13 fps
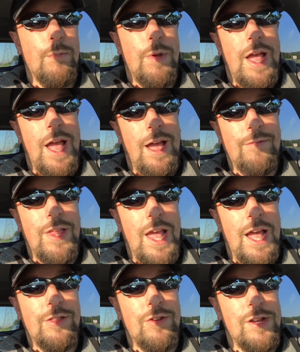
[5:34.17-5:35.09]
But have they
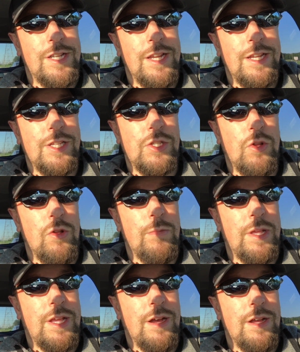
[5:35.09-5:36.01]
had their identity stolen
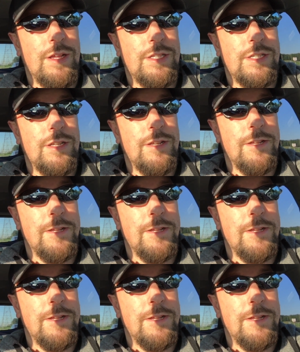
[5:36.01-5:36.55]
because